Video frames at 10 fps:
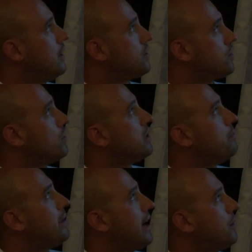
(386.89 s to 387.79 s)
So the
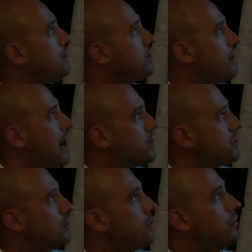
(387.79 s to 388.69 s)
black hole
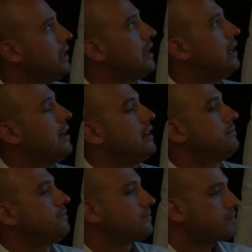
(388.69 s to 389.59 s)
structure will
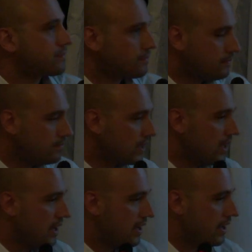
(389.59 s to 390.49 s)

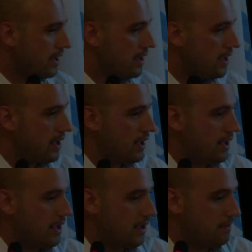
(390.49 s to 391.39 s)

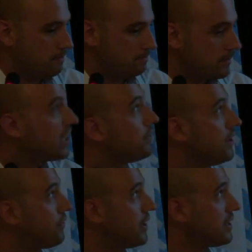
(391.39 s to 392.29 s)
um, give
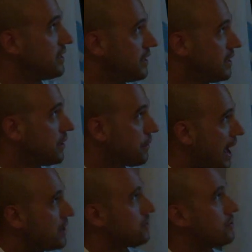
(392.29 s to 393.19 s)
differences in the
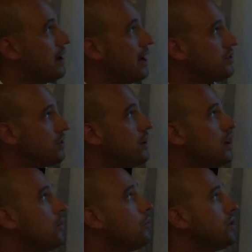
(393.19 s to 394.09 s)
horizon structure,
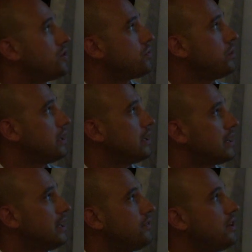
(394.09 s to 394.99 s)
which will
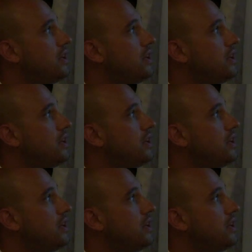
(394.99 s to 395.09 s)
give